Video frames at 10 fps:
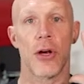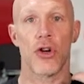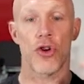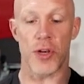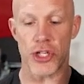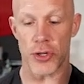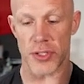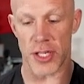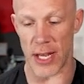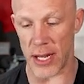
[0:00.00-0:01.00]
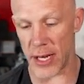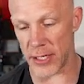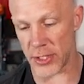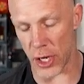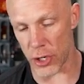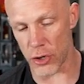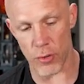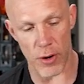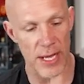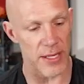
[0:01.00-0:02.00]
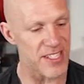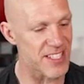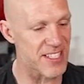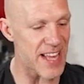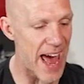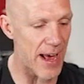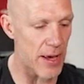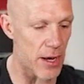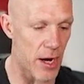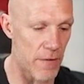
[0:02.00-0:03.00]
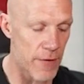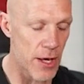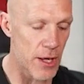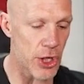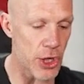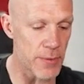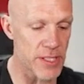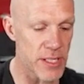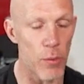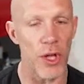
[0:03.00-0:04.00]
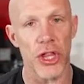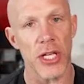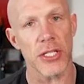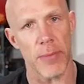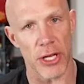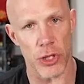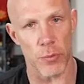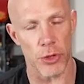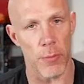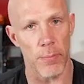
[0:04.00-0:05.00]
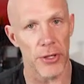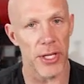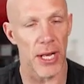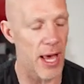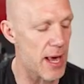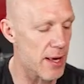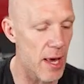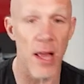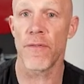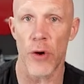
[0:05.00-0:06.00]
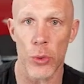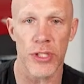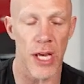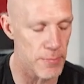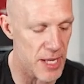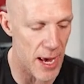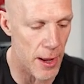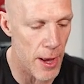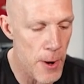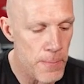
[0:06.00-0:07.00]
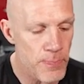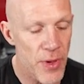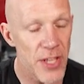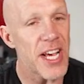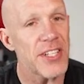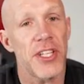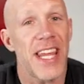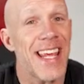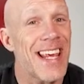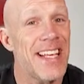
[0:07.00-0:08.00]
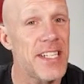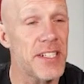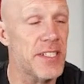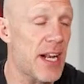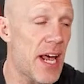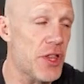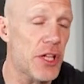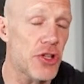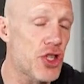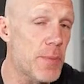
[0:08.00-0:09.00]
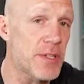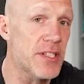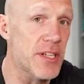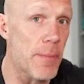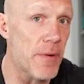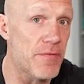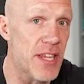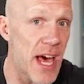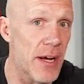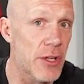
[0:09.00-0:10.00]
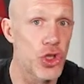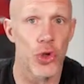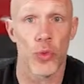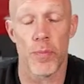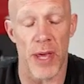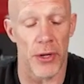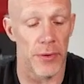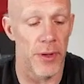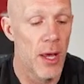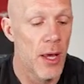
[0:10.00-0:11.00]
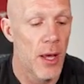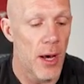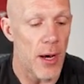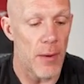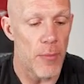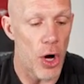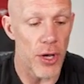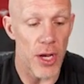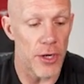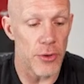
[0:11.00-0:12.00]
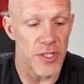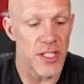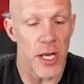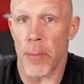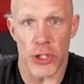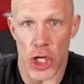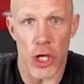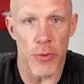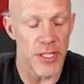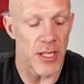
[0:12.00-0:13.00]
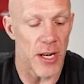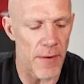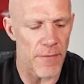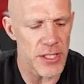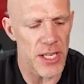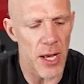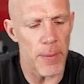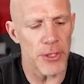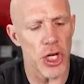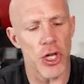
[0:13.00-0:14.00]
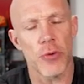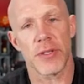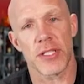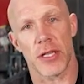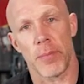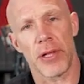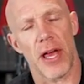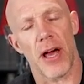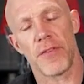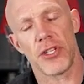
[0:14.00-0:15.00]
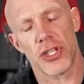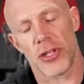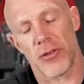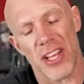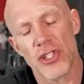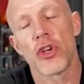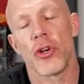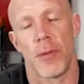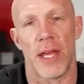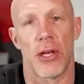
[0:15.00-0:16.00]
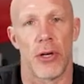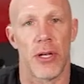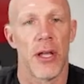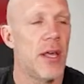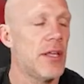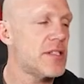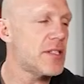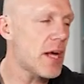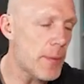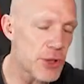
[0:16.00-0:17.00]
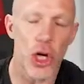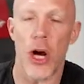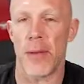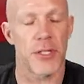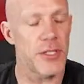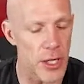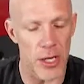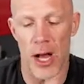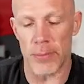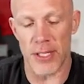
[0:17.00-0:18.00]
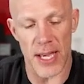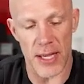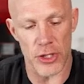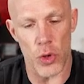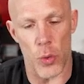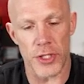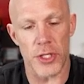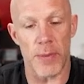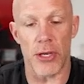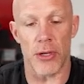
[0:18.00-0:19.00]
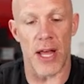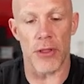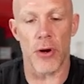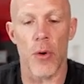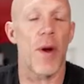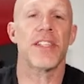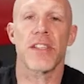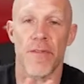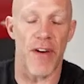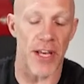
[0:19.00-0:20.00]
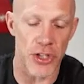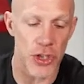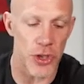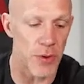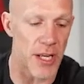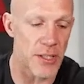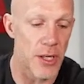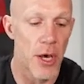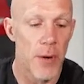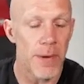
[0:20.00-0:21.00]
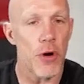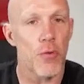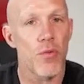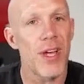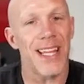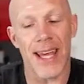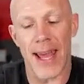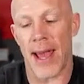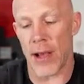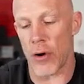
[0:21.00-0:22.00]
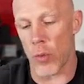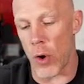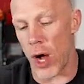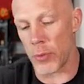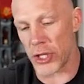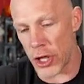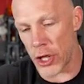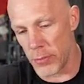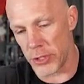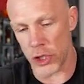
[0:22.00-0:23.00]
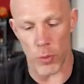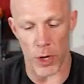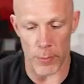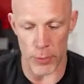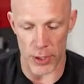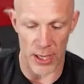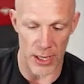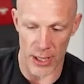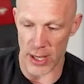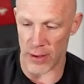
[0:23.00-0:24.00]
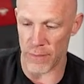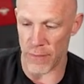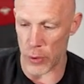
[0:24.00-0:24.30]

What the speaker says: creatures, and it is a great stack of humans. Now, one thing to mention when you're building a Kinfolk type deck, it's actually the easiest and I think the cheapest type of deck to build. All you got to do is stick a bunch of humans in. And if you stick a bunch of humans in that play off each other, it's going to be good. You stick a bunch of goblins in a goblin deck, it's going to be good. Now, there are ways to fine tune this, but you really can't go wrong with the humans you want to put in a Kinfolk